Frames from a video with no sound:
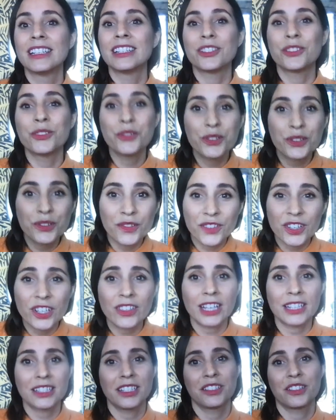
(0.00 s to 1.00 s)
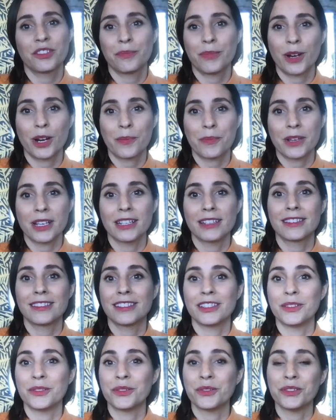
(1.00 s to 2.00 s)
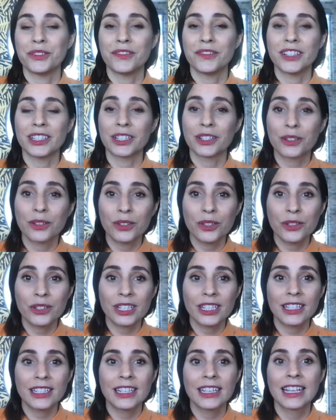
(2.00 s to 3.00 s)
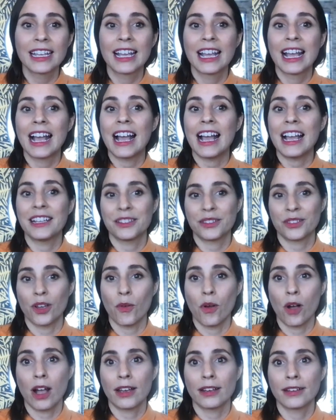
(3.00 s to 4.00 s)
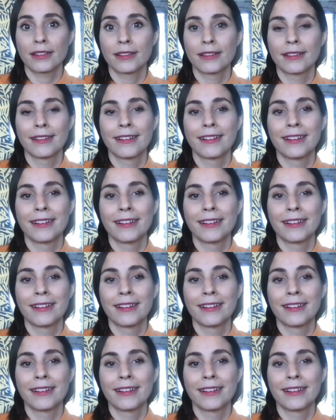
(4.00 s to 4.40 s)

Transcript: Do you feel that sense of purpose? You know, do you feel included? And so on.